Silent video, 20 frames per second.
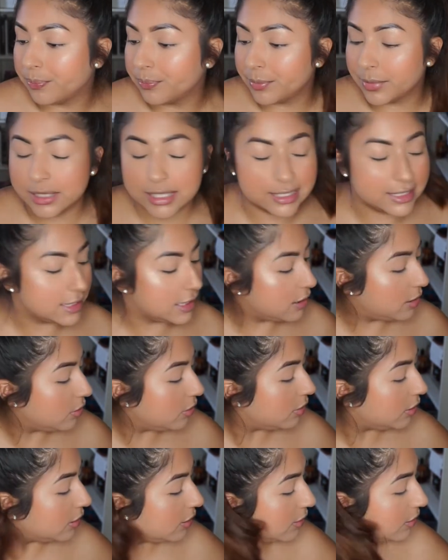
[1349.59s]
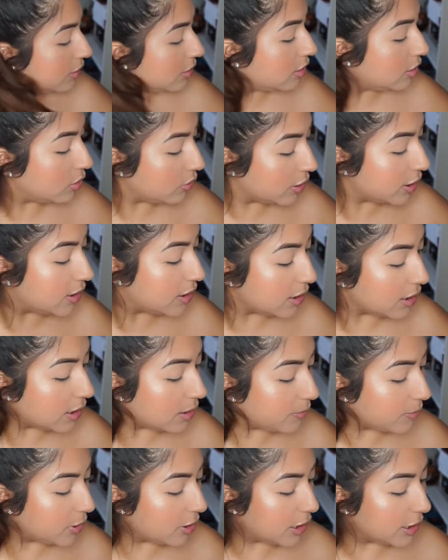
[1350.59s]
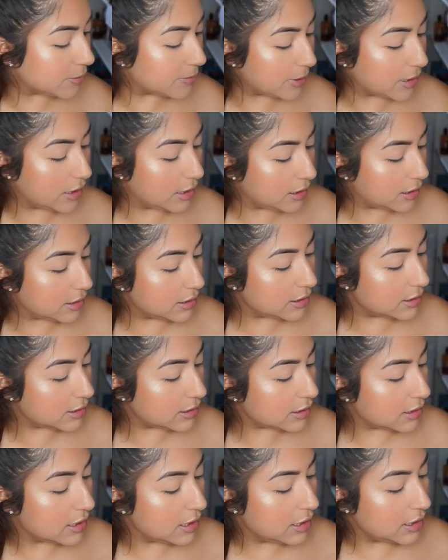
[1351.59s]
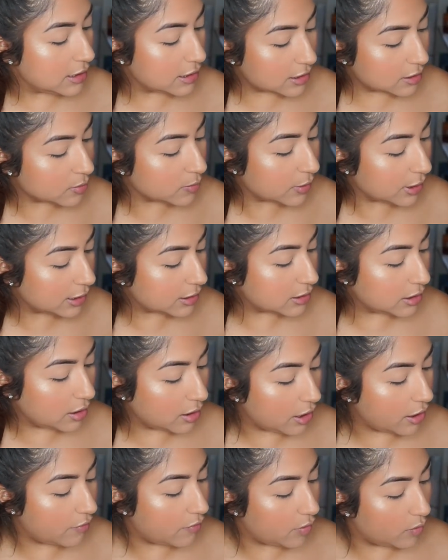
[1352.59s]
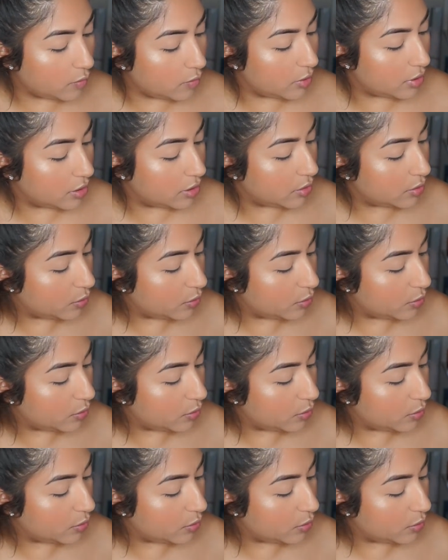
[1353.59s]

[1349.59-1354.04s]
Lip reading: But that's not the only thing, you guys, because this is what I tell everyone